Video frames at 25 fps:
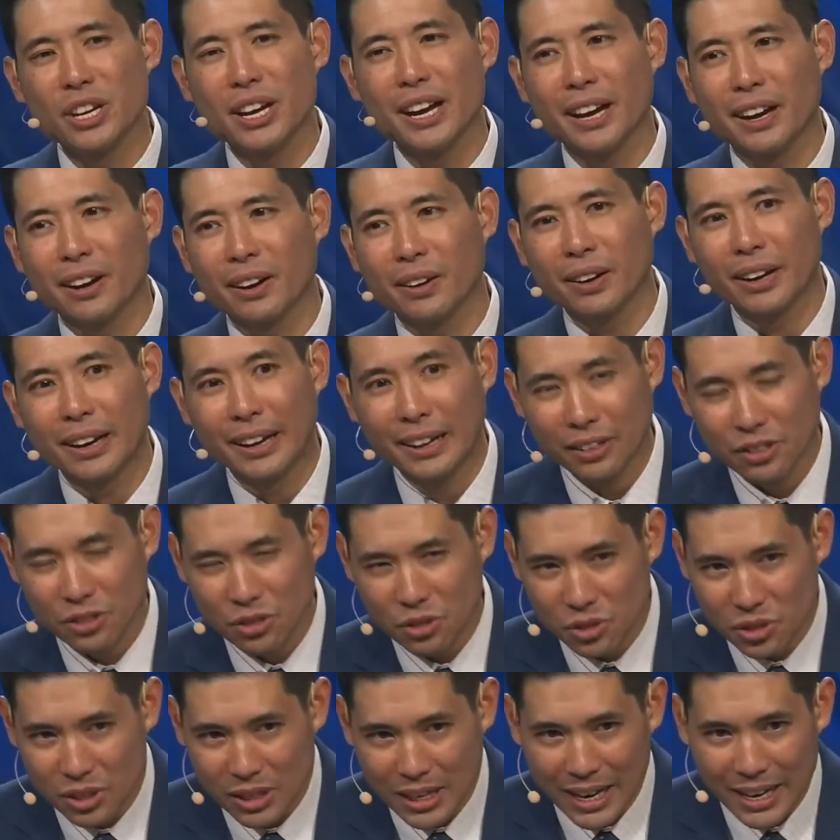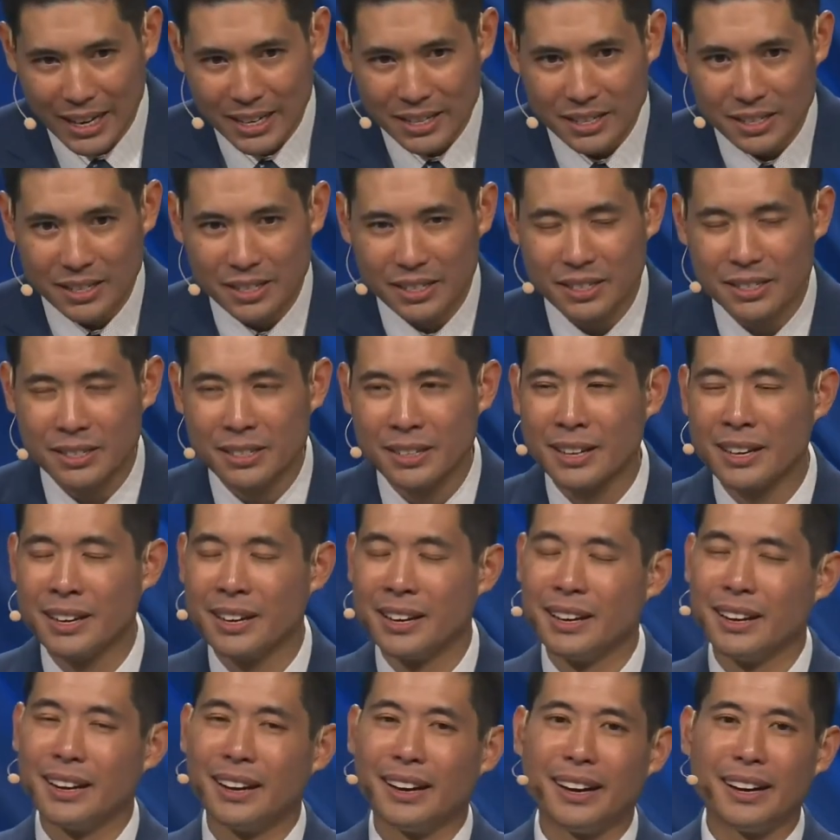chair exercises
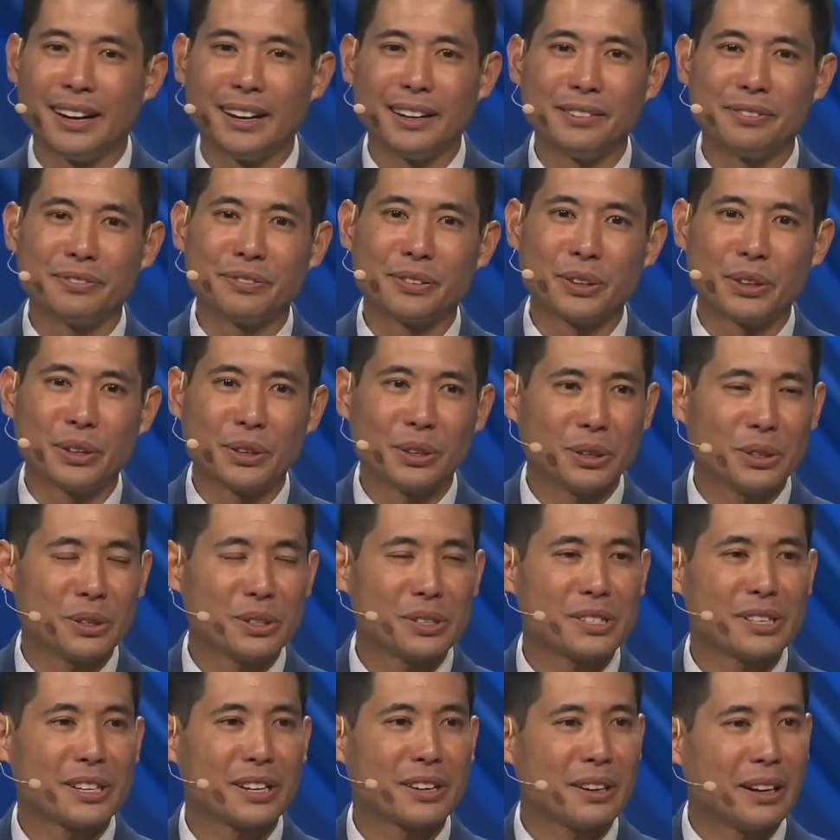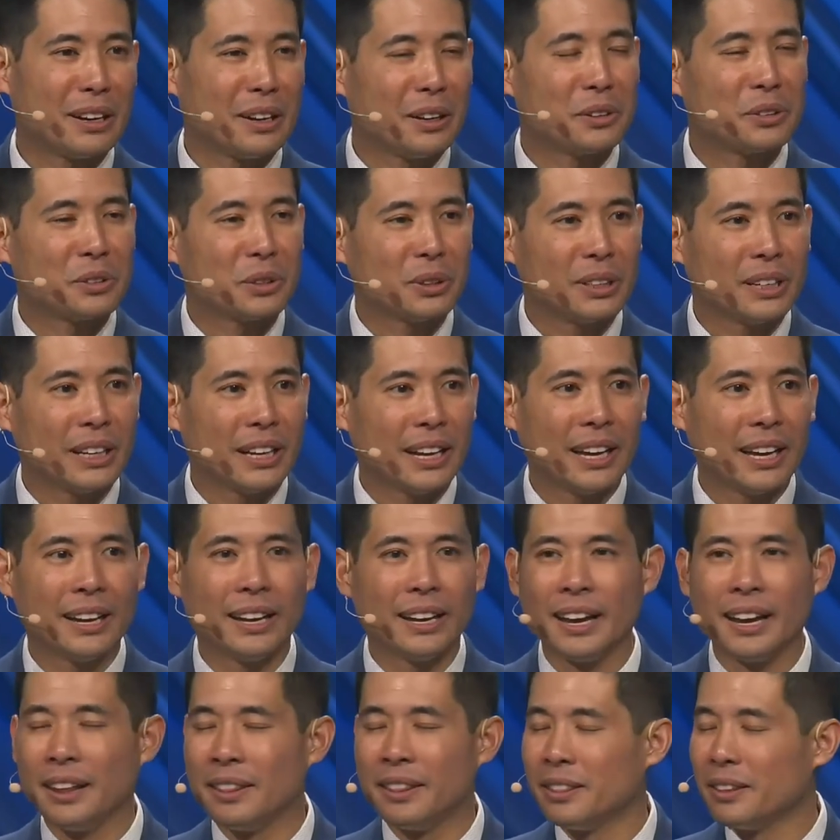uh, for those that are elderly,
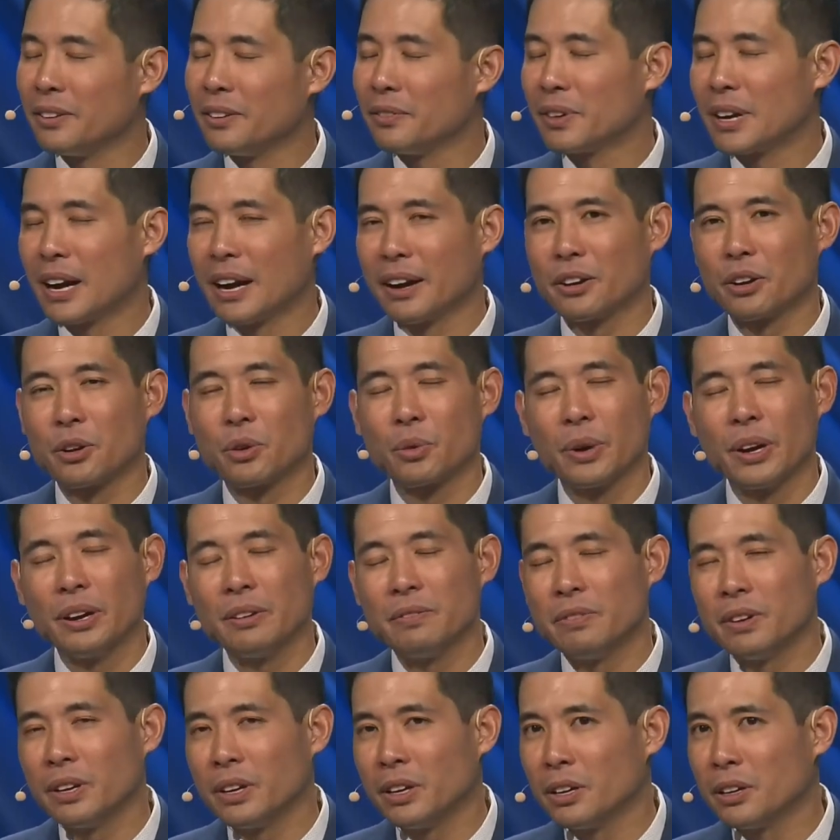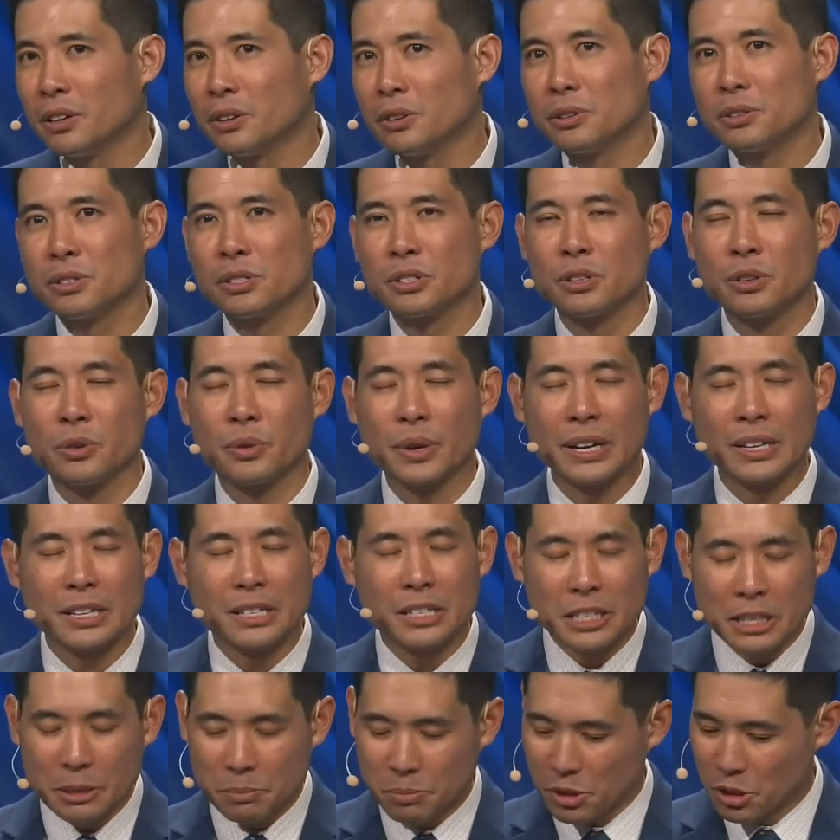and, and they've got great videos, great
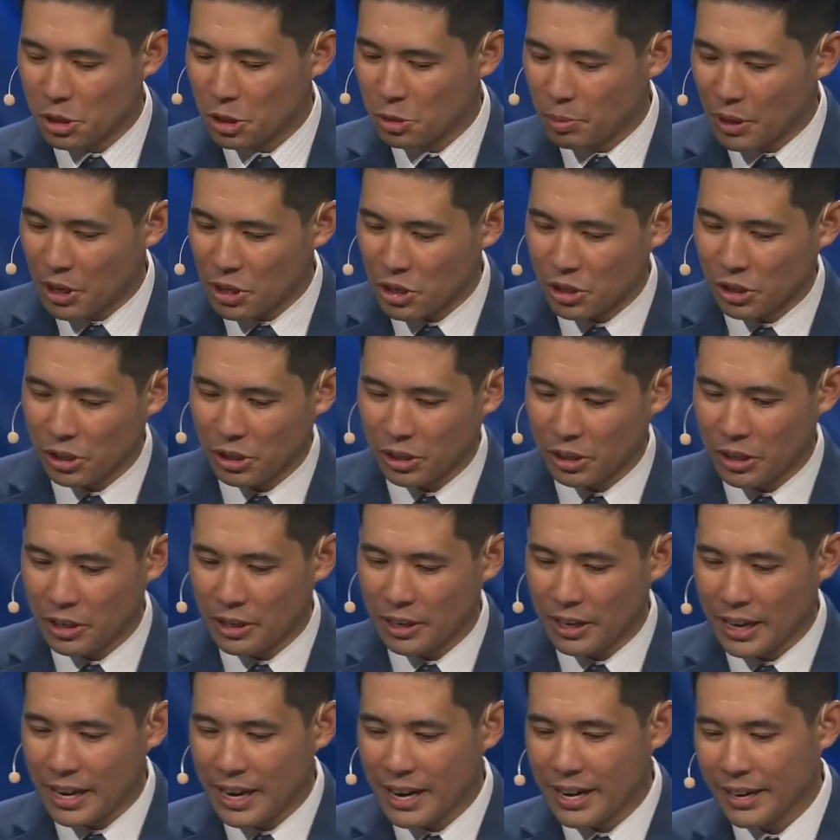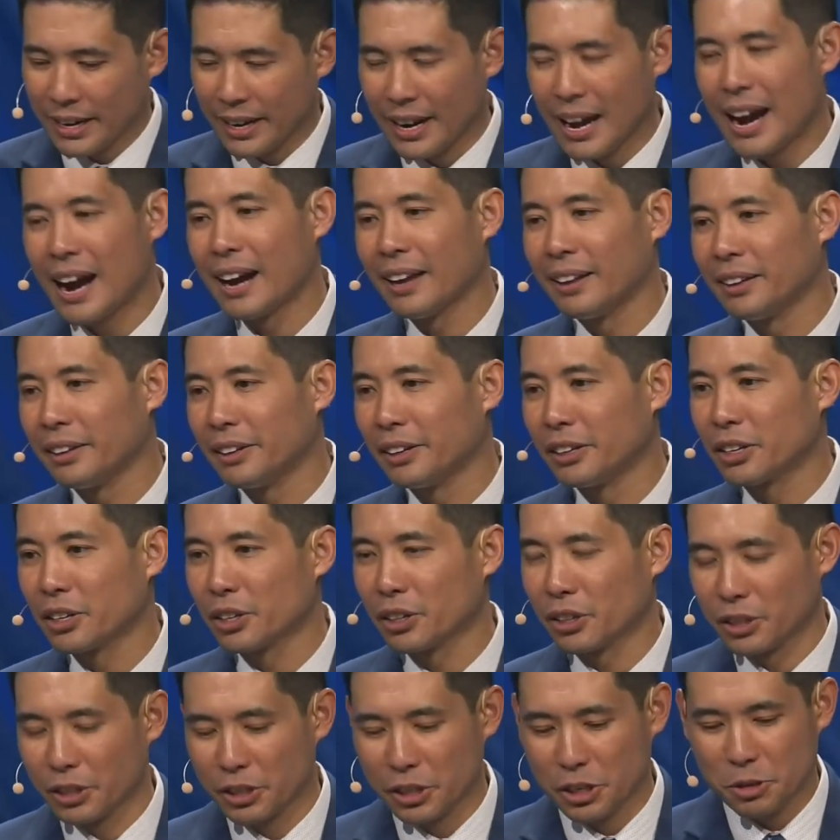tips, especially online, and I highly
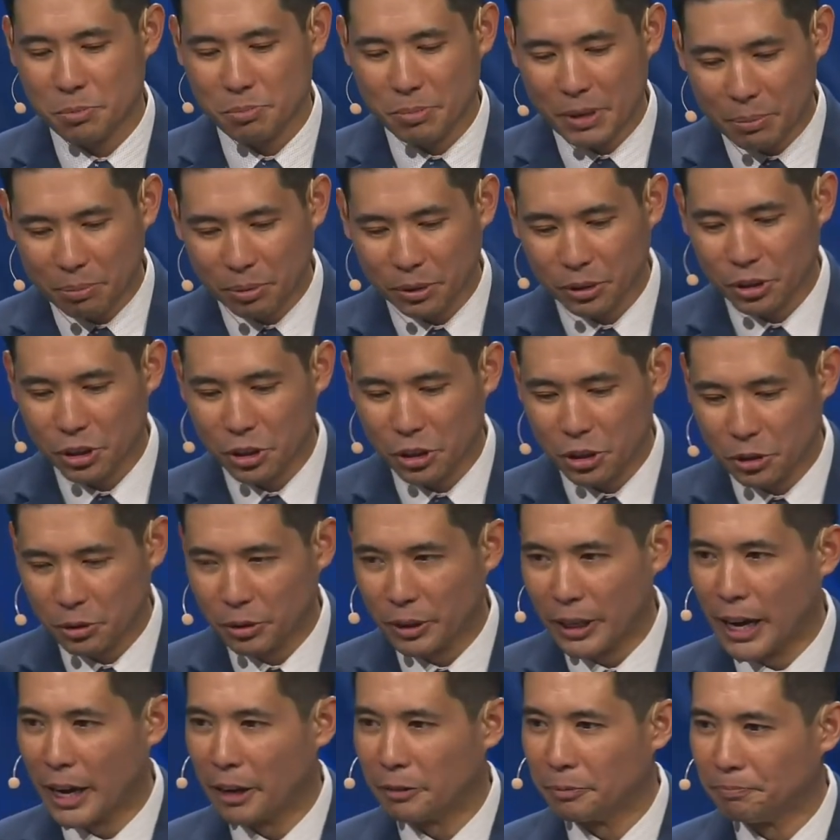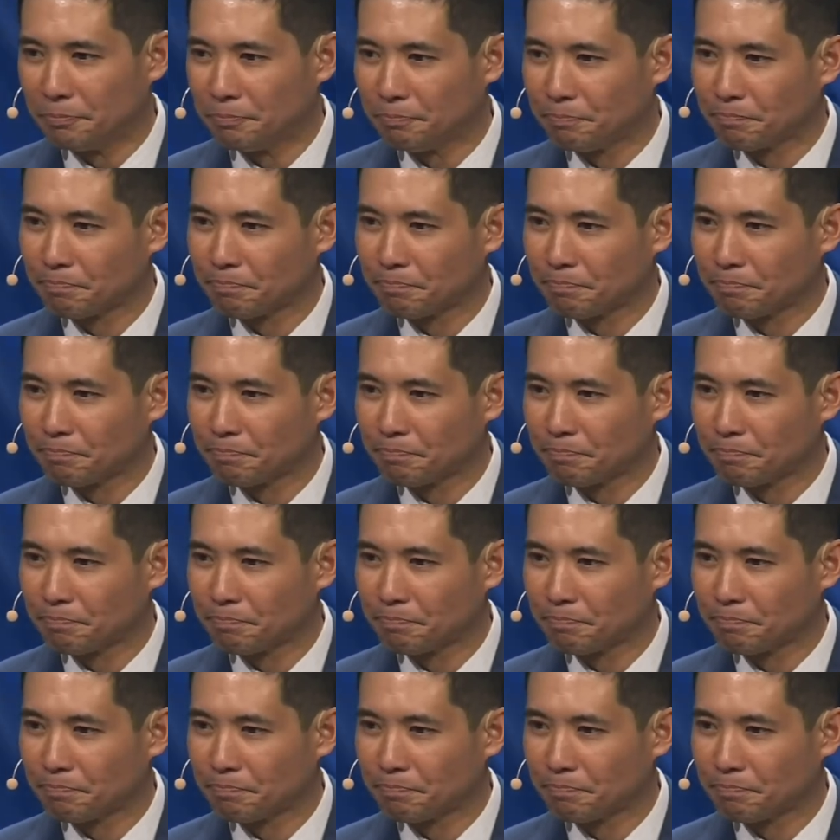encourage people to do that.